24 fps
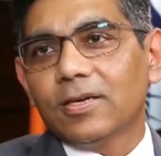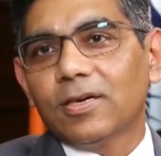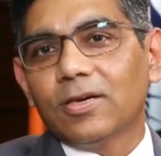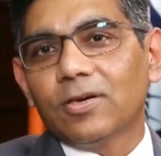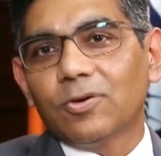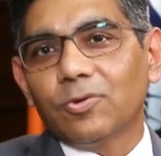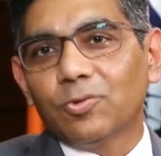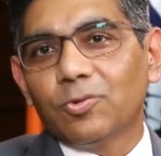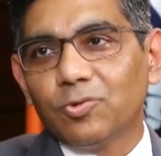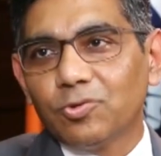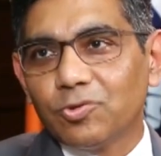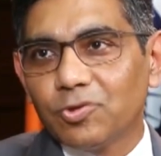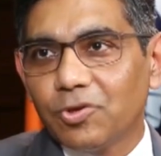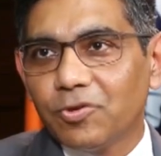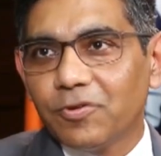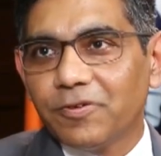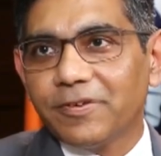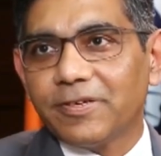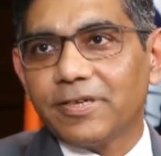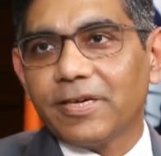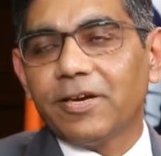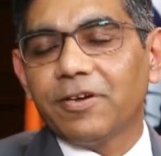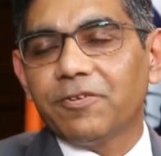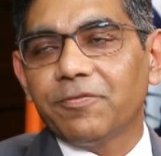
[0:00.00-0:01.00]

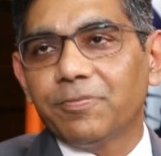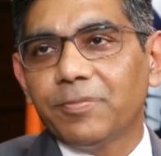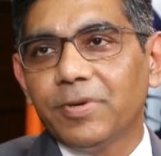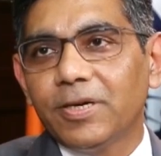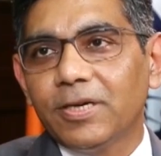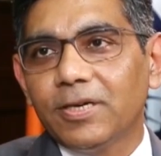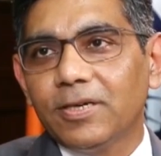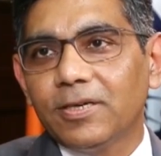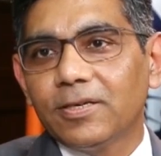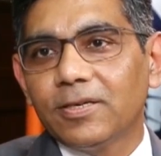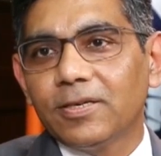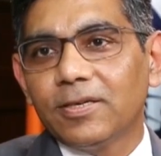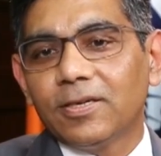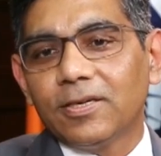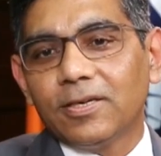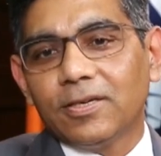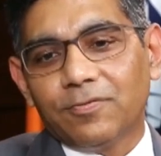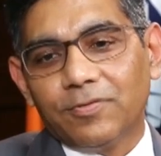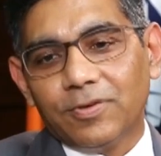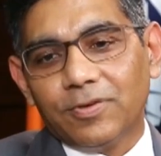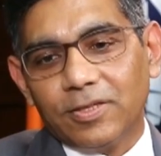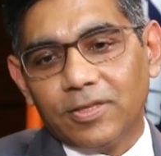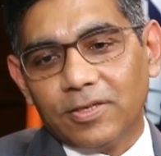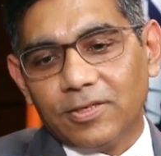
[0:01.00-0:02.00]
Whosoever I have met,
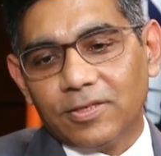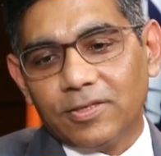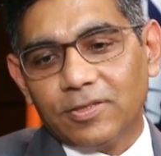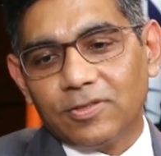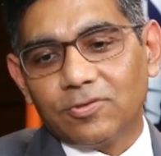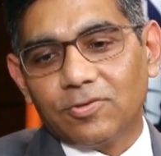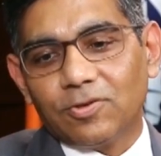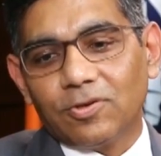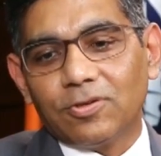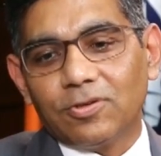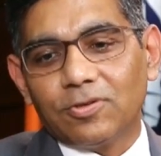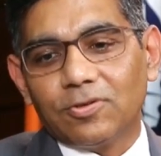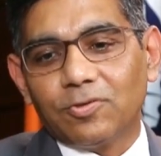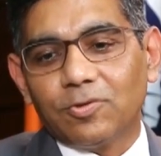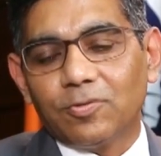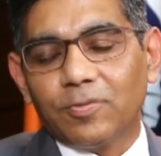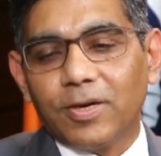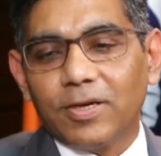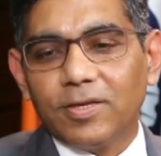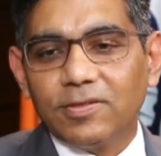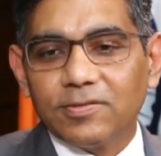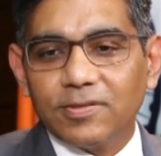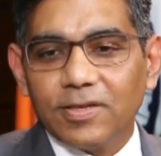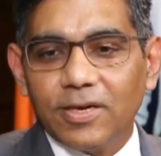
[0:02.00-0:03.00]
whether it is on
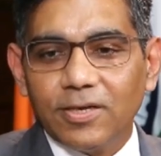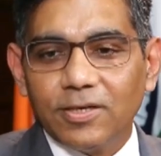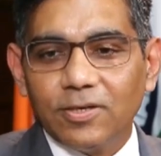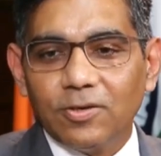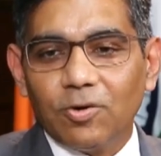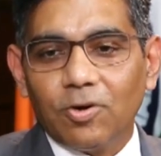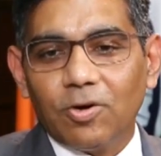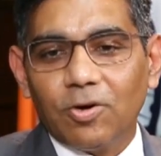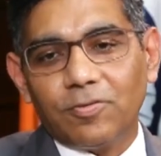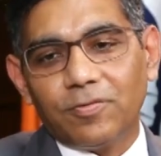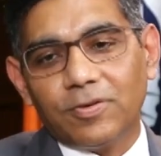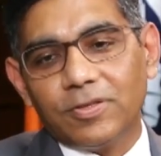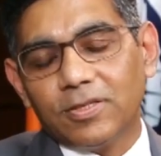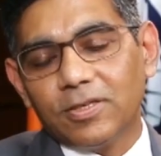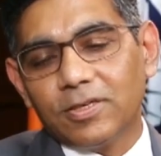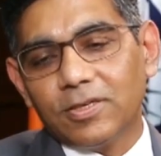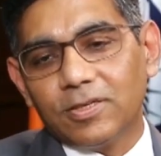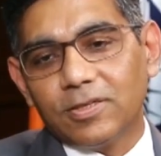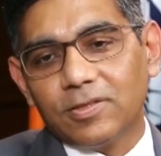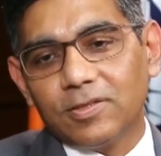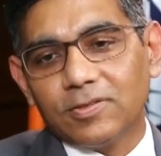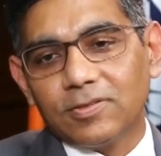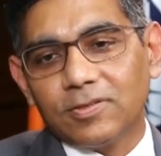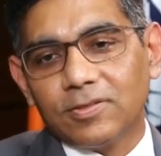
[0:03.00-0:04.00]
Omani side or
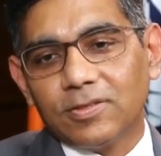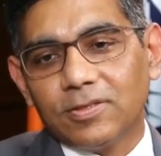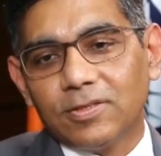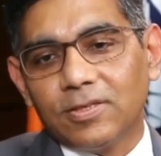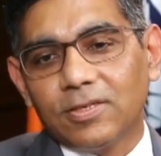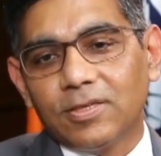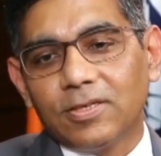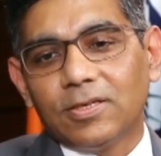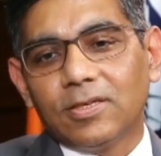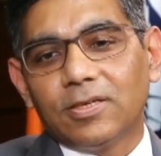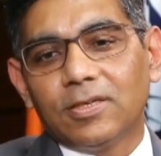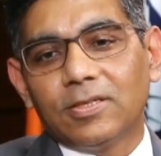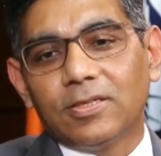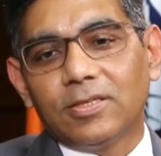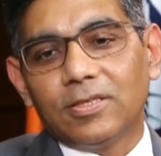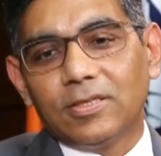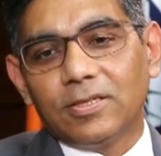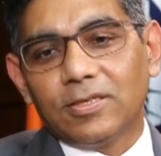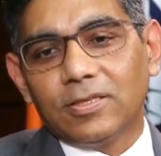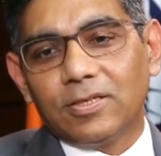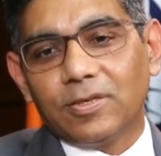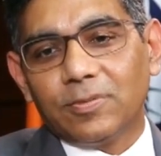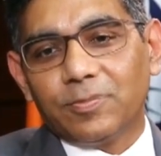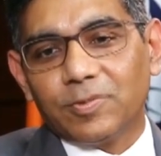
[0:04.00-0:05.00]
whether it is
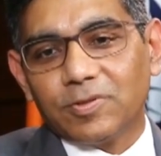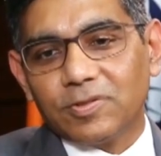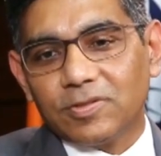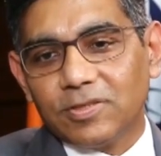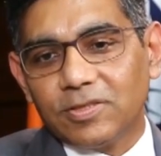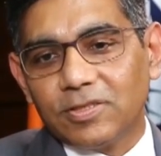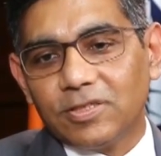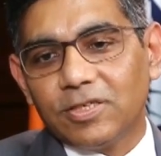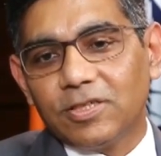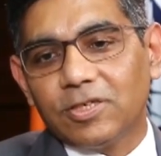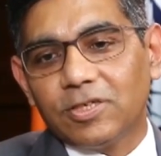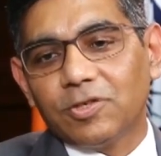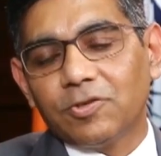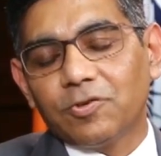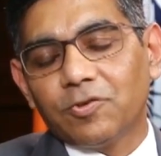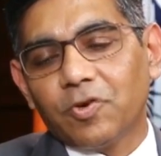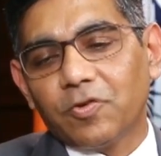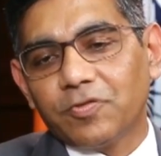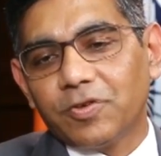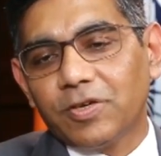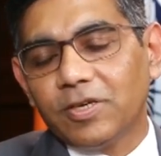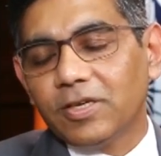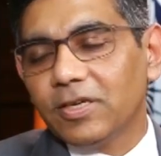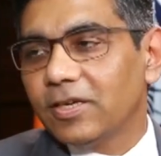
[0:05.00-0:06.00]
the representative
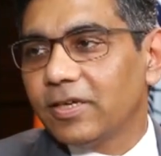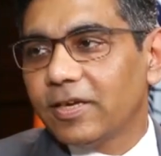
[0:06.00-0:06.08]
of Indian